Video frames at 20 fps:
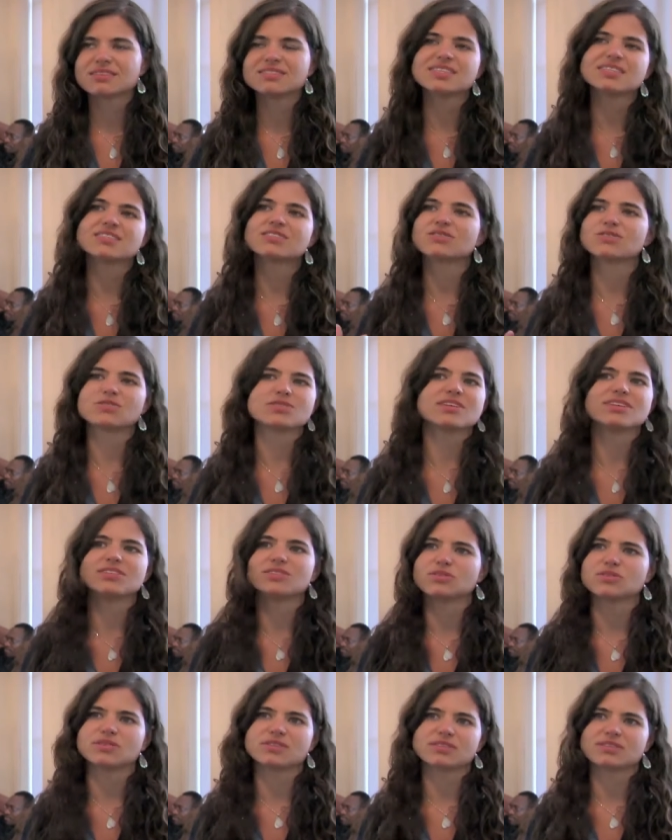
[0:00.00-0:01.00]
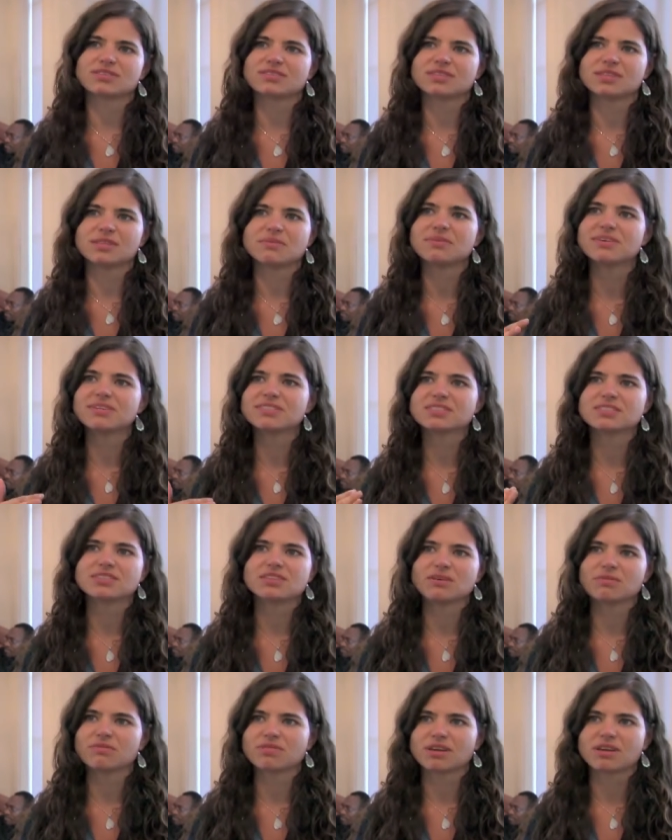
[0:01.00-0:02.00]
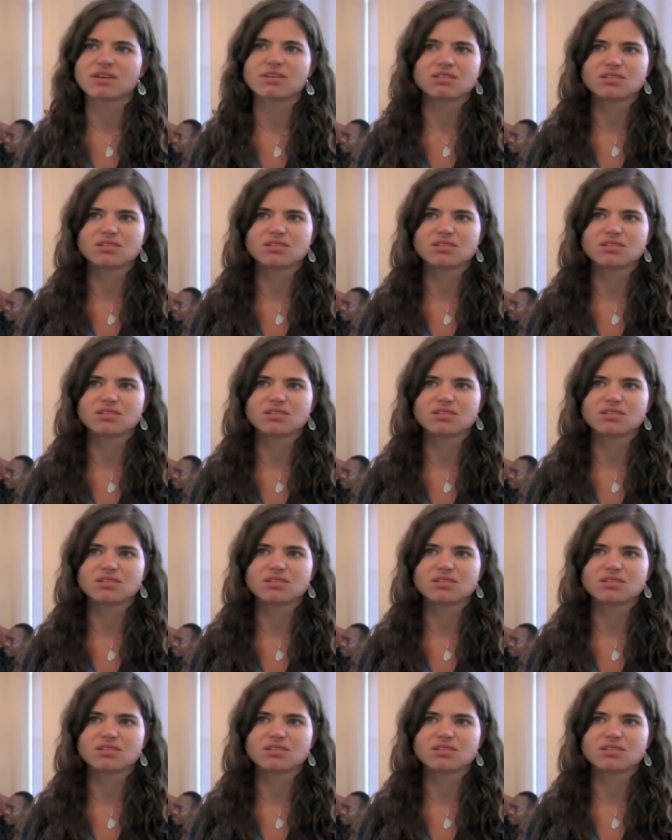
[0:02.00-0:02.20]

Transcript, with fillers: it's the, stu the students, the diversity of the